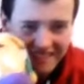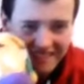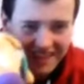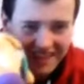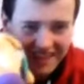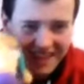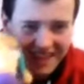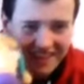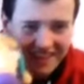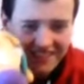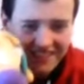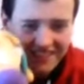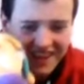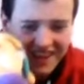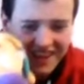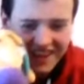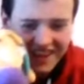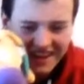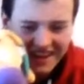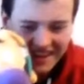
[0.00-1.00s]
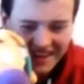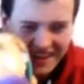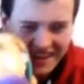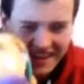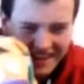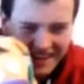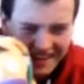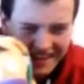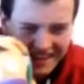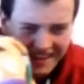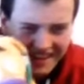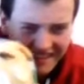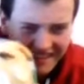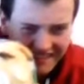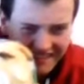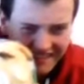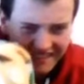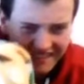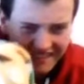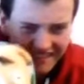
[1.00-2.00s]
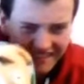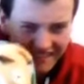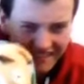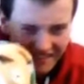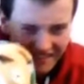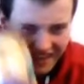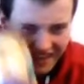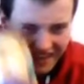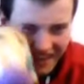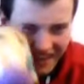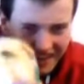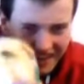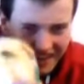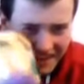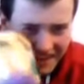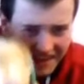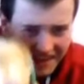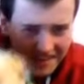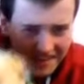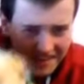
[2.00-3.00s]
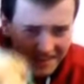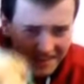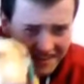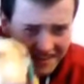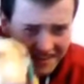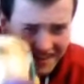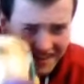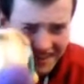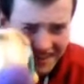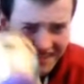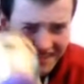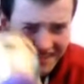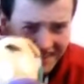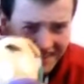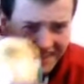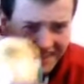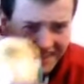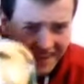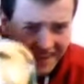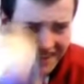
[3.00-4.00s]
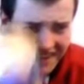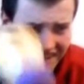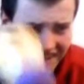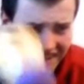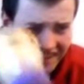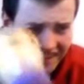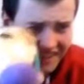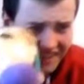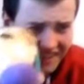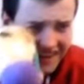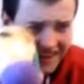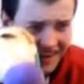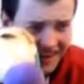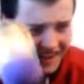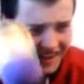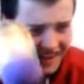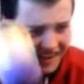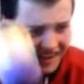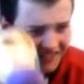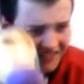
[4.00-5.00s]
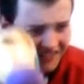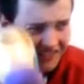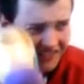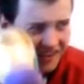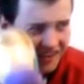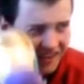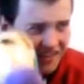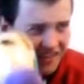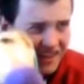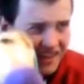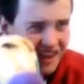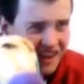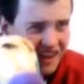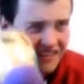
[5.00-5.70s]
Well, then, Kratos, it looks like it's, you and I have through